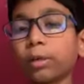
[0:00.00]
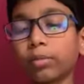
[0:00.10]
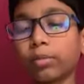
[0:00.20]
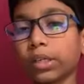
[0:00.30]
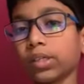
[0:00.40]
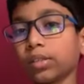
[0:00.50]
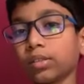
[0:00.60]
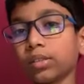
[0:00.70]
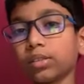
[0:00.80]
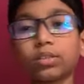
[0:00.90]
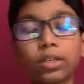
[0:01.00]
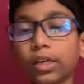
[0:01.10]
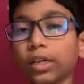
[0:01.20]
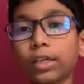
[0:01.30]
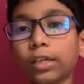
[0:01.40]
ma'am,
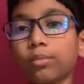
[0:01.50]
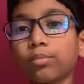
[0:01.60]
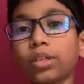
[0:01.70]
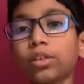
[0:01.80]
I came